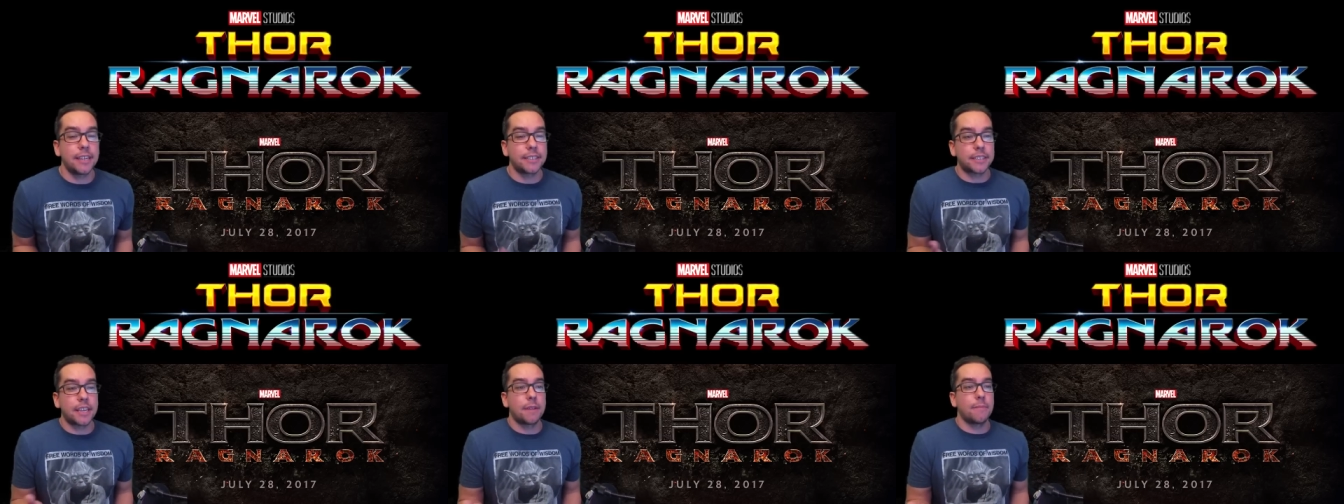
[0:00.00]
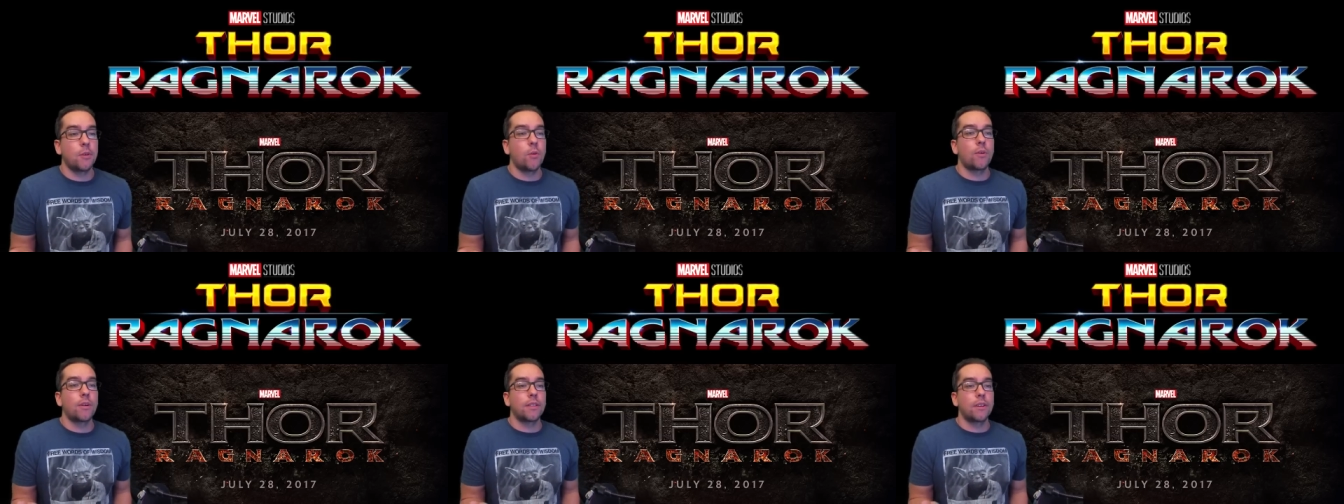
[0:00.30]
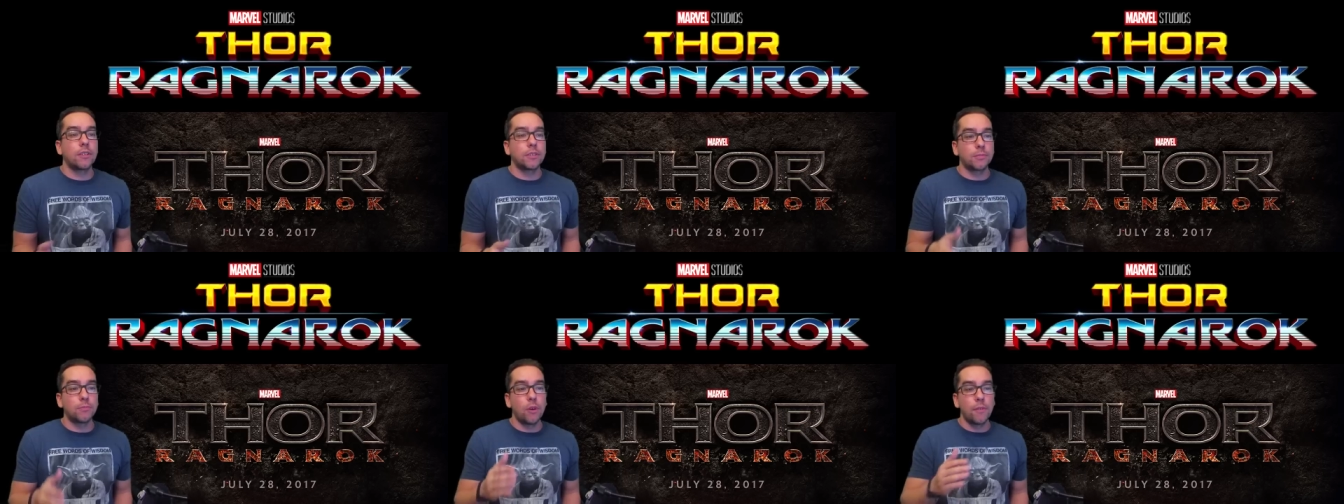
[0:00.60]
It's going to be one of
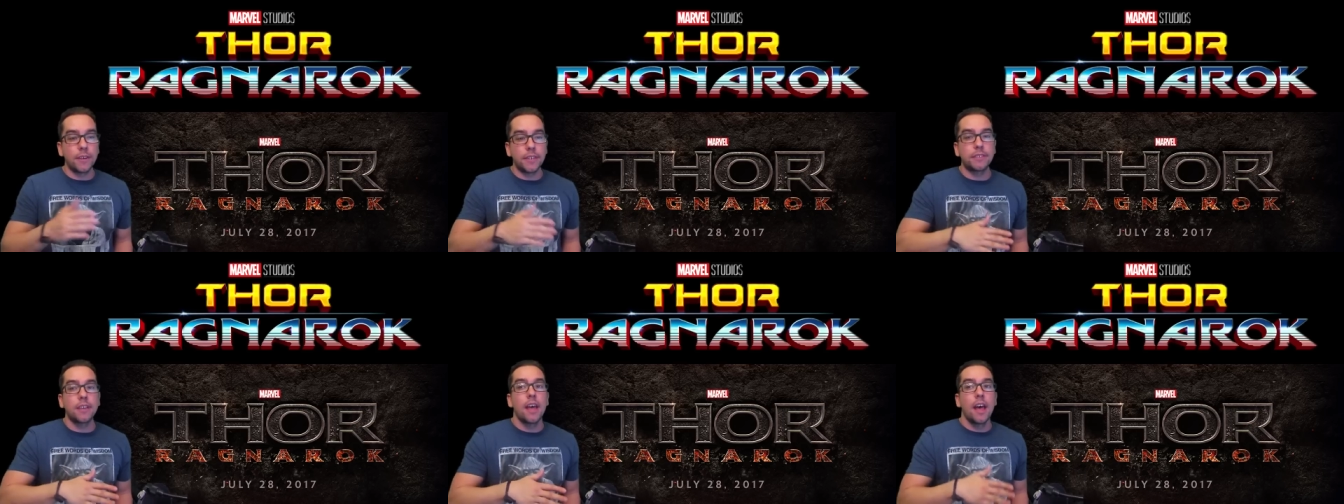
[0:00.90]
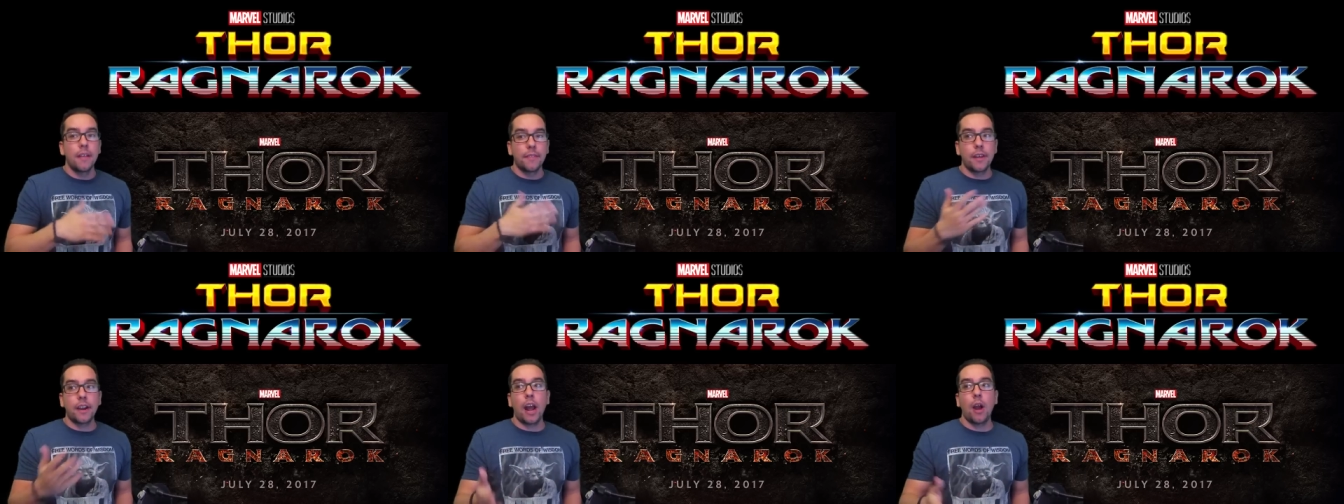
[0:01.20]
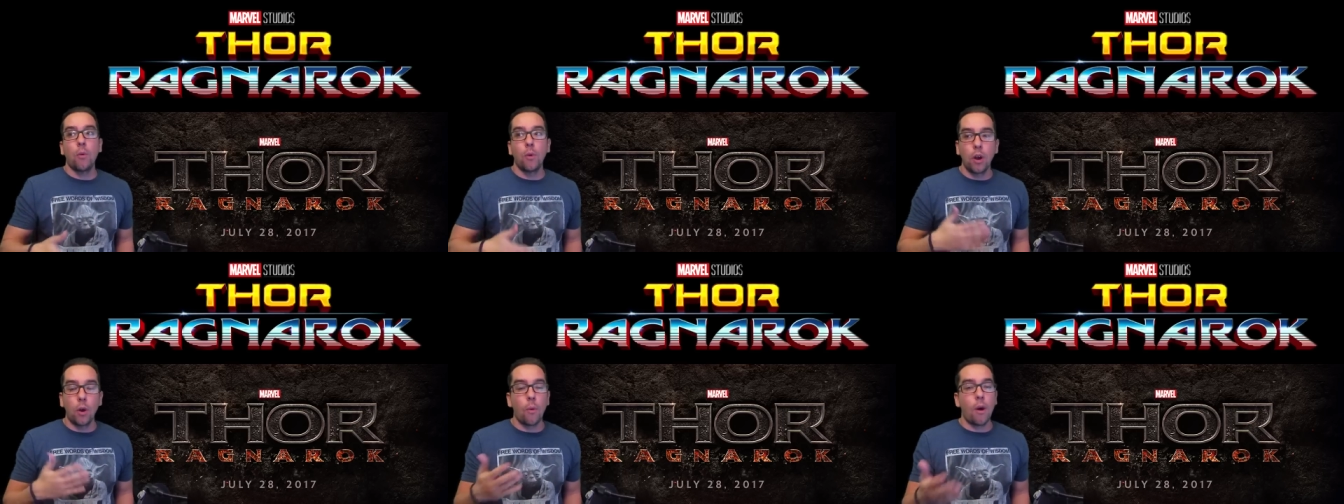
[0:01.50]
those movies that
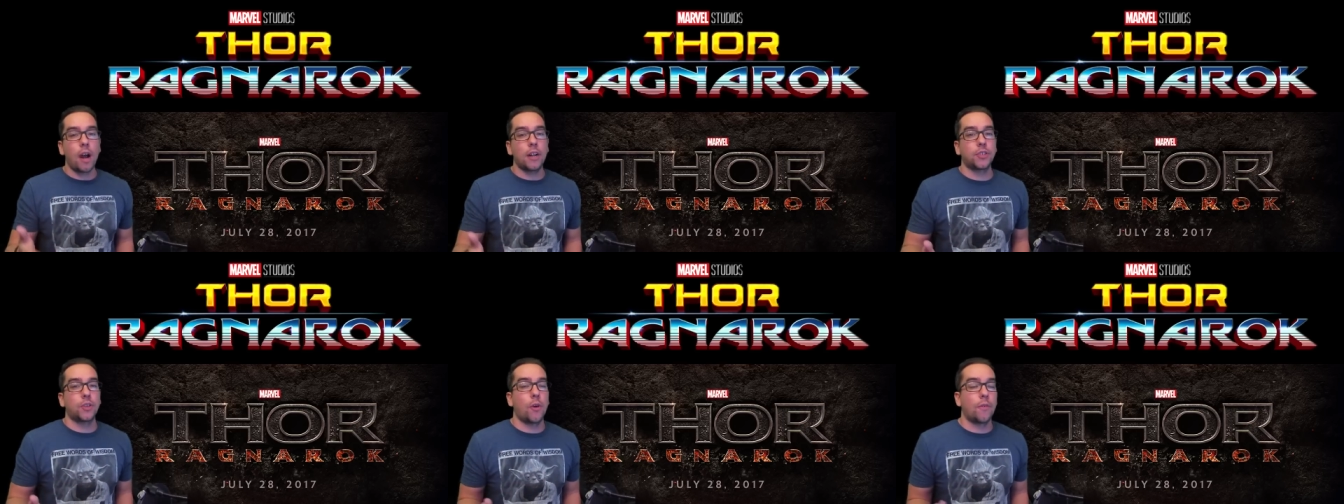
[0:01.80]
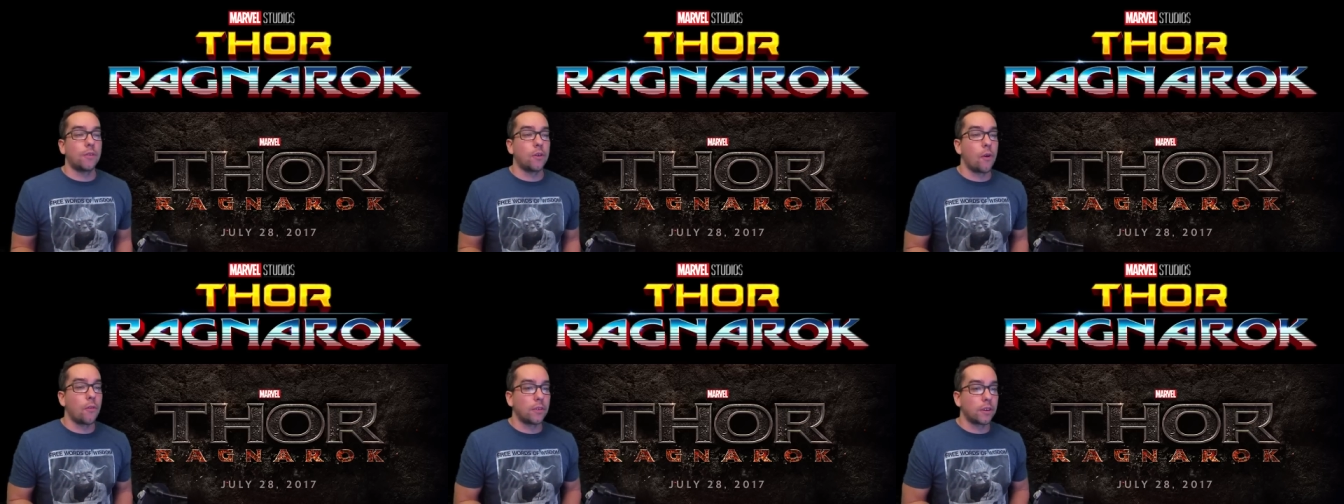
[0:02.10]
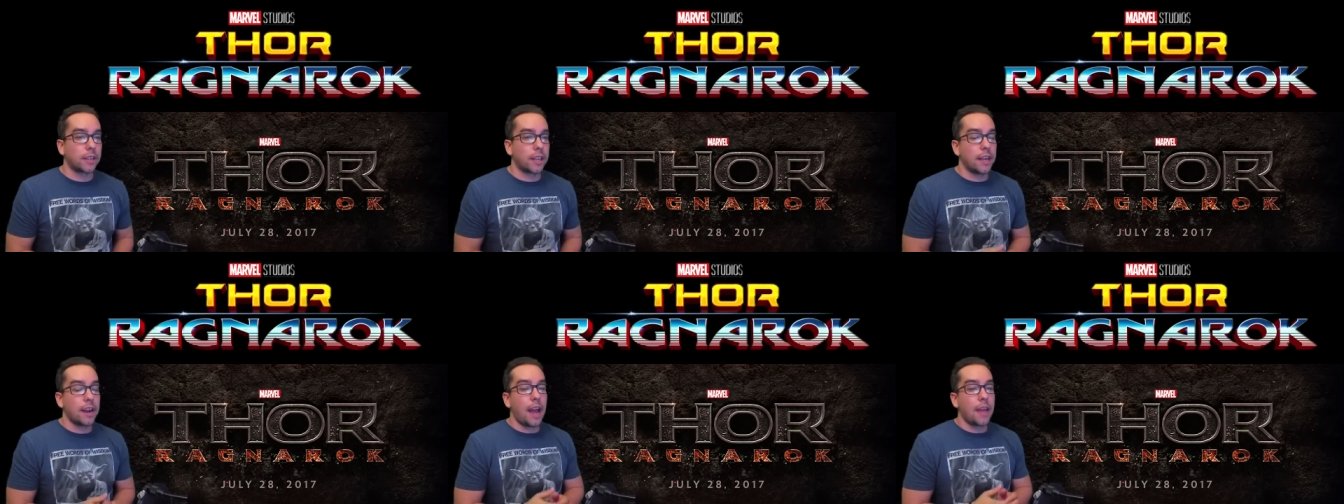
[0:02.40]
I will watch over and over again.